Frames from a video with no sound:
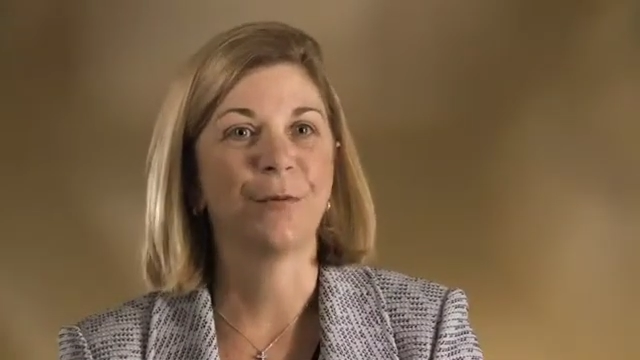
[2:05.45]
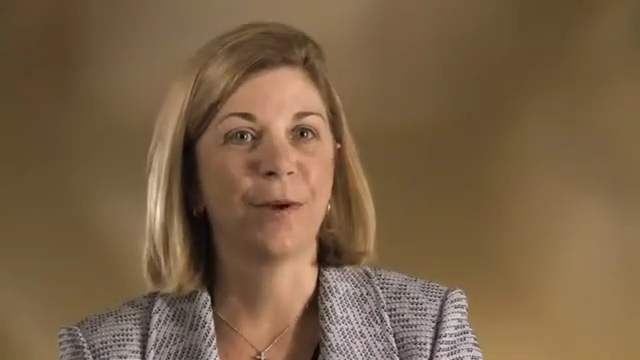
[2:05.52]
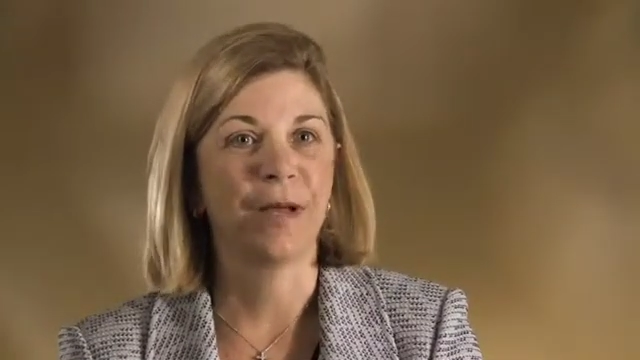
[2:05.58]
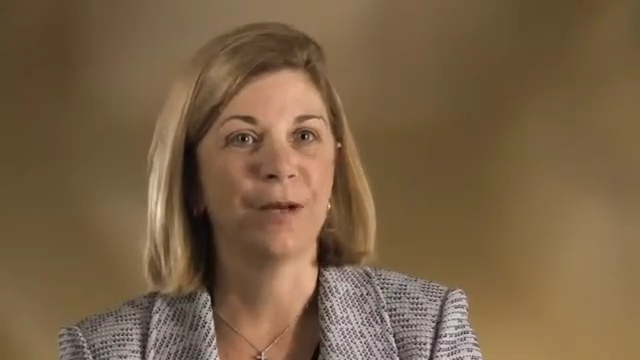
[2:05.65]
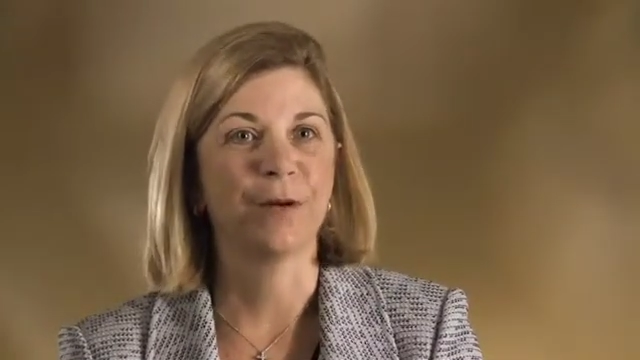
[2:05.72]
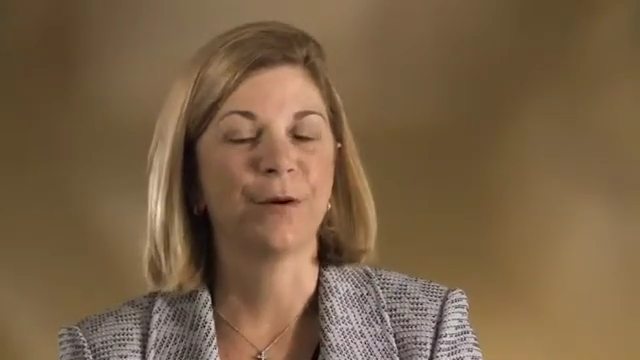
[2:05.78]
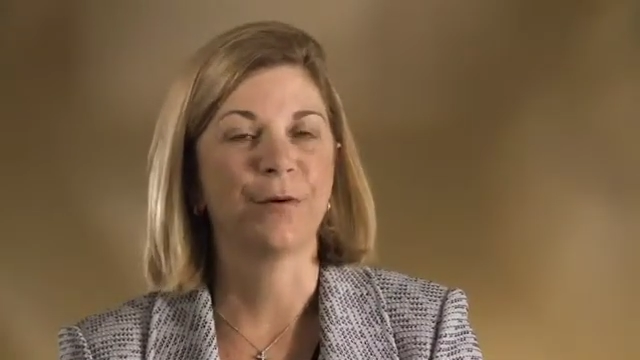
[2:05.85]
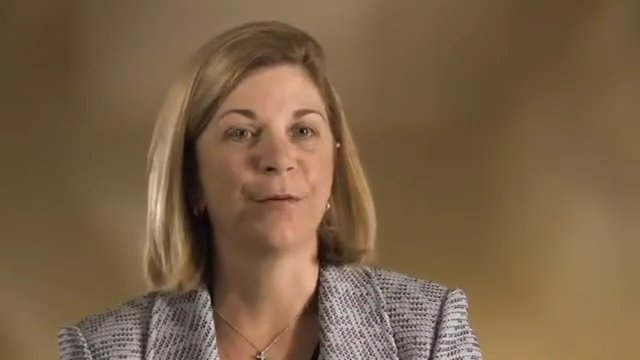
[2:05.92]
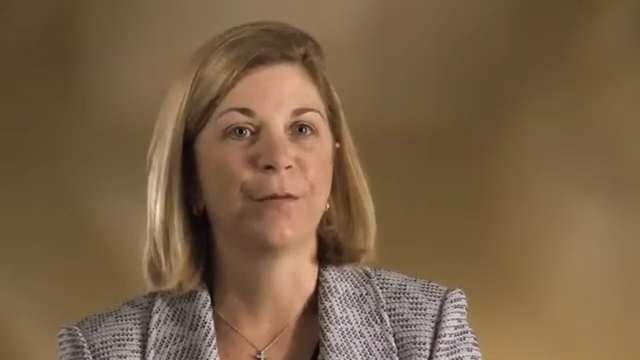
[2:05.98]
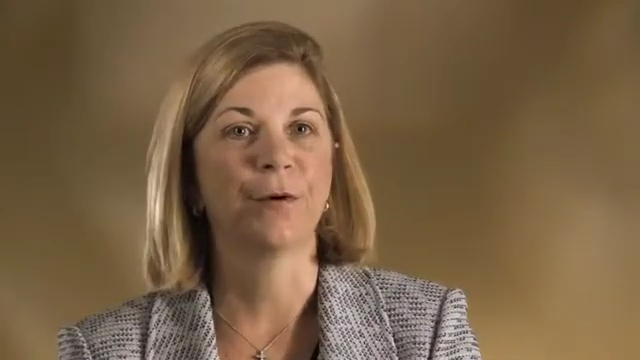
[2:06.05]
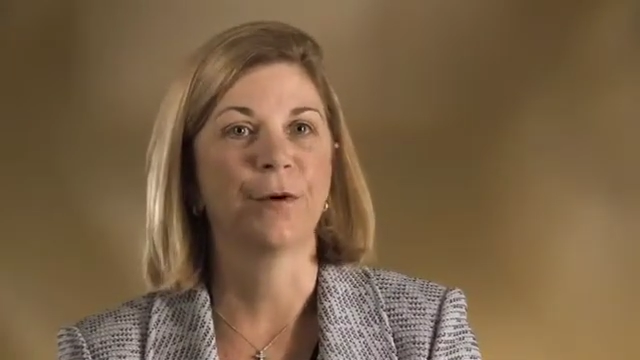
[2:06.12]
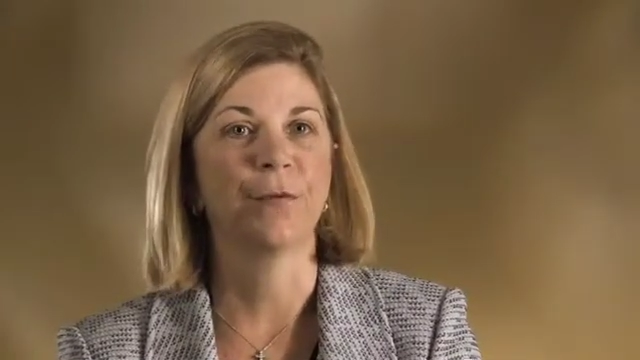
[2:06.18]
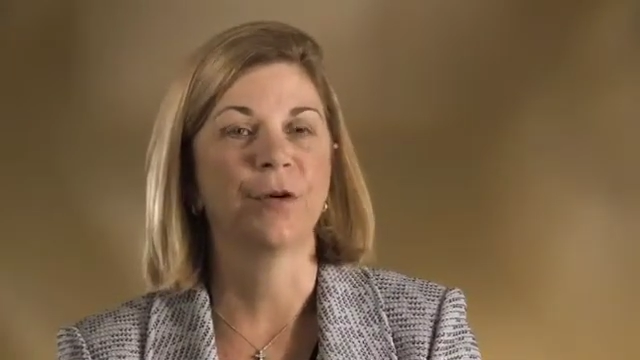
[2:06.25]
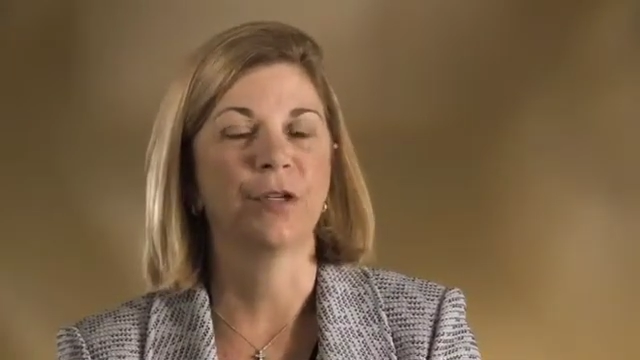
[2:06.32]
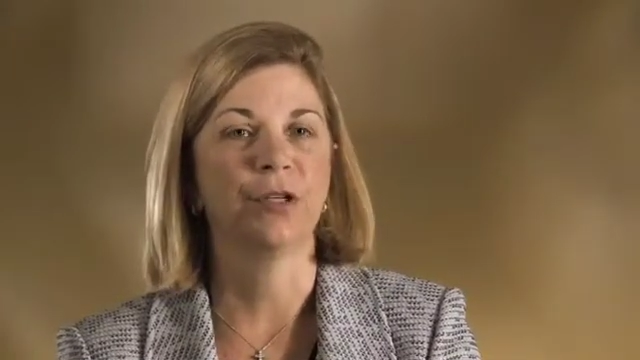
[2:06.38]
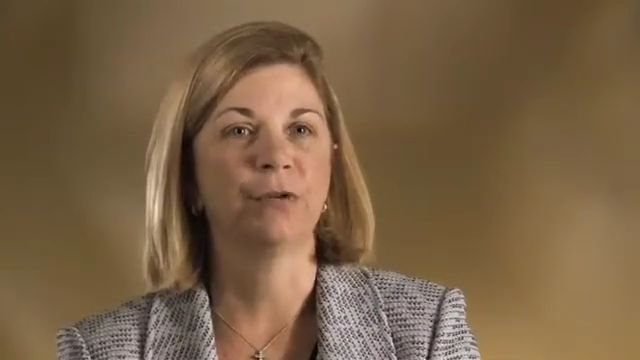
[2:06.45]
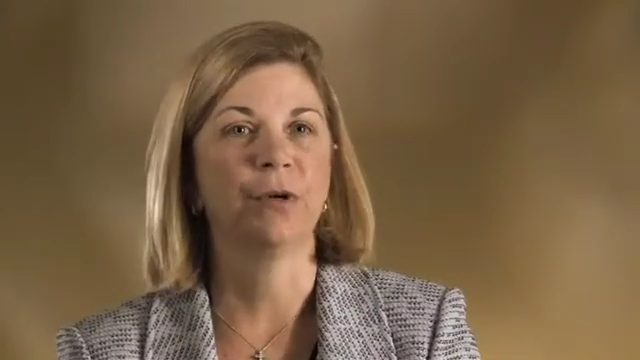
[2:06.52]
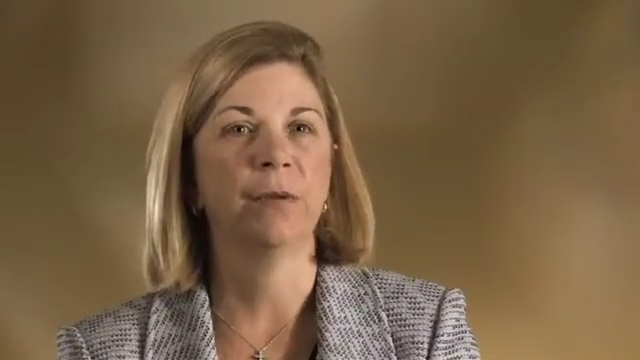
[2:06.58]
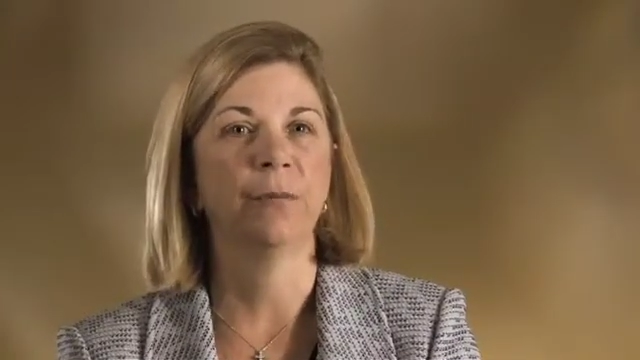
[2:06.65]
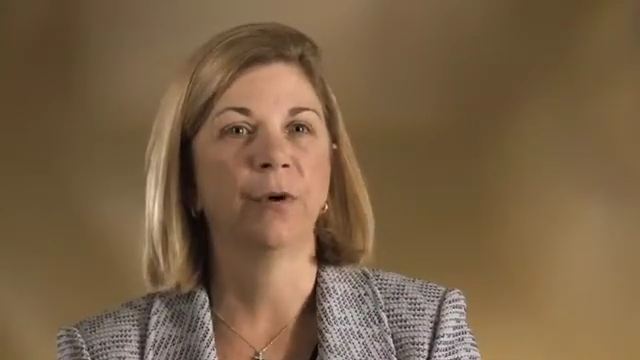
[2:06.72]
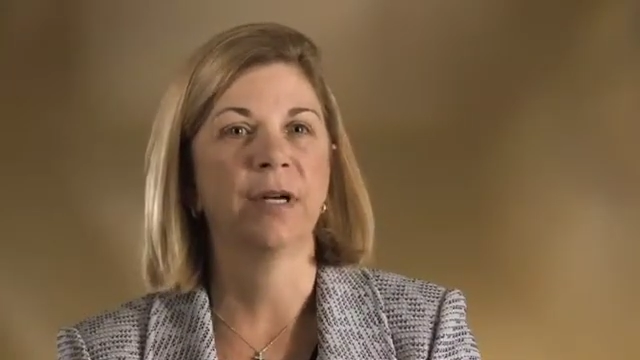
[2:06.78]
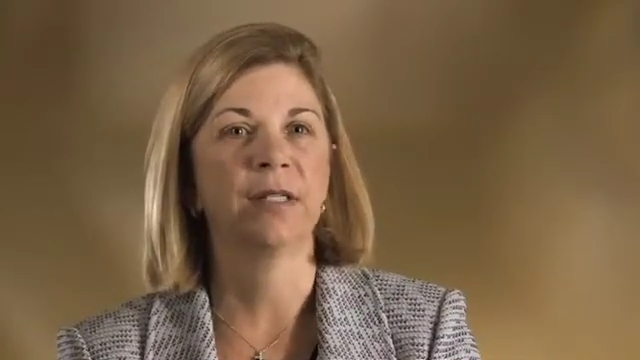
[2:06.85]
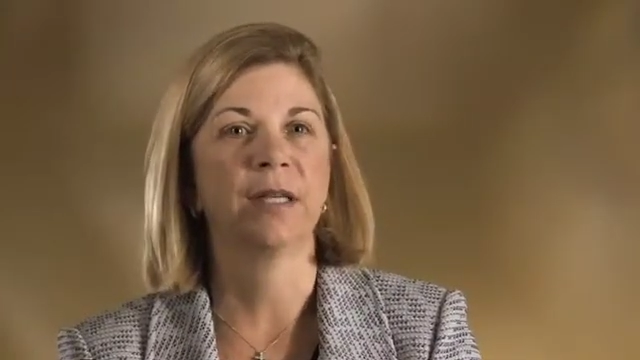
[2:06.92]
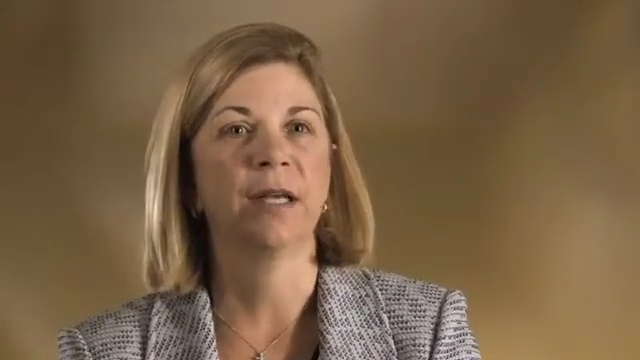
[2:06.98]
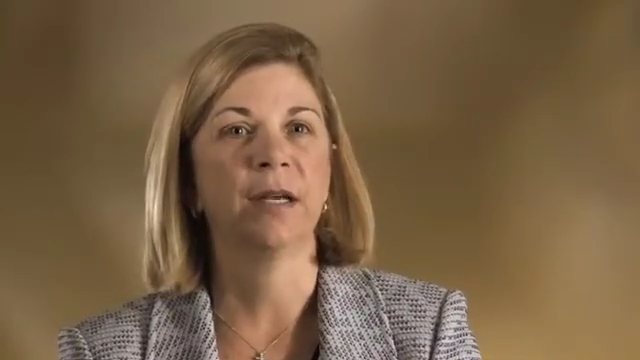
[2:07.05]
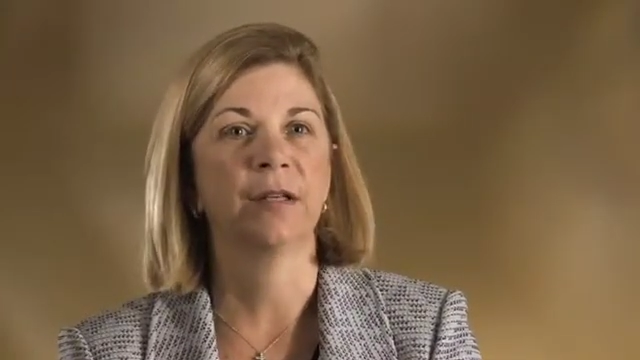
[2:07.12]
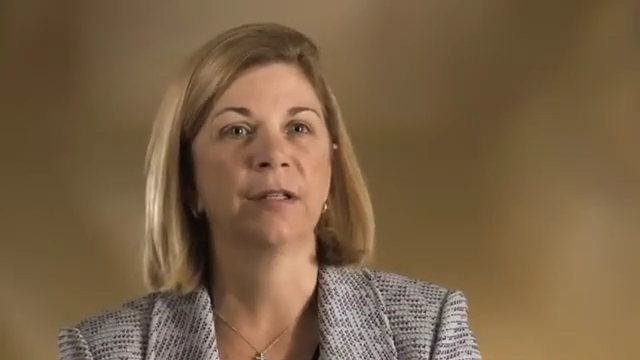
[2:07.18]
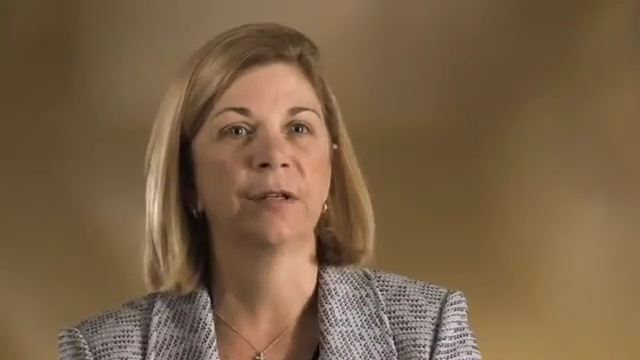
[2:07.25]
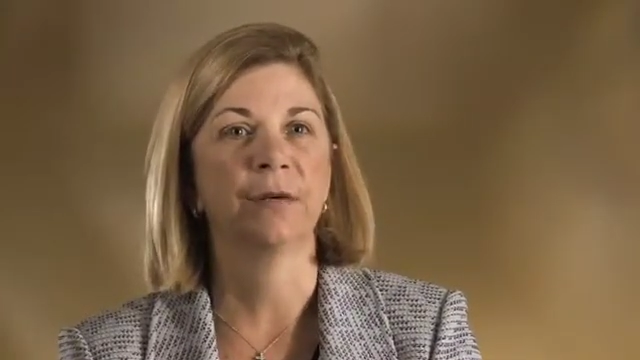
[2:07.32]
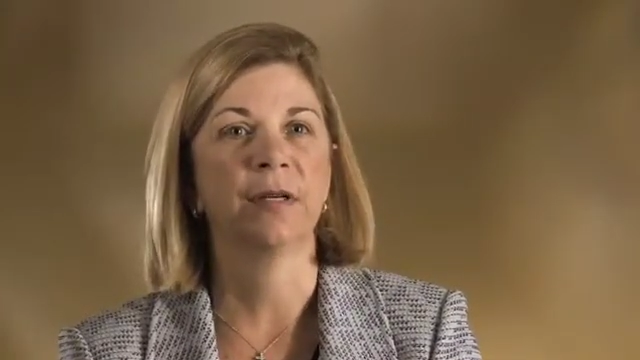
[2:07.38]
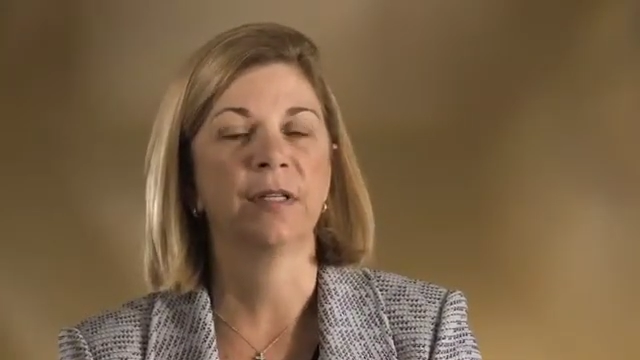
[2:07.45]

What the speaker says: way to go forward to treat breast cancer.